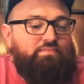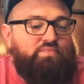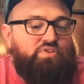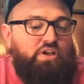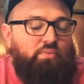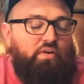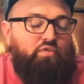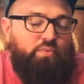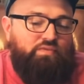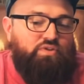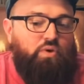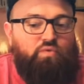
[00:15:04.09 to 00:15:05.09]
Some of them
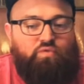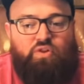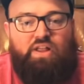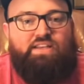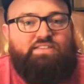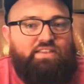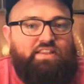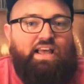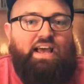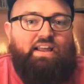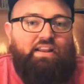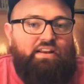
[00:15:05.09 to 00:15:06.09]
have sold for less than
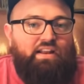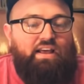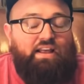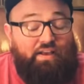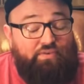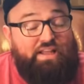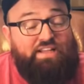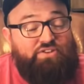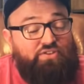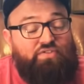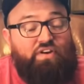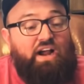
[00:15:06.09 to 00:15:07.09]
that, and that's
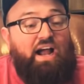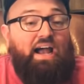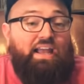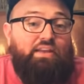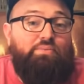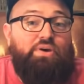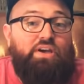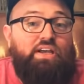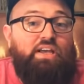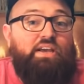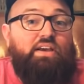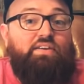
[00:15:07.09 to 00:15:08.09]
on the very high end, but
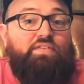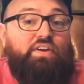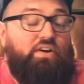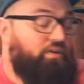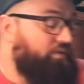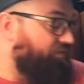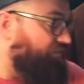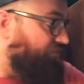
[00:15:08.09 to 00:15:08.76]
they're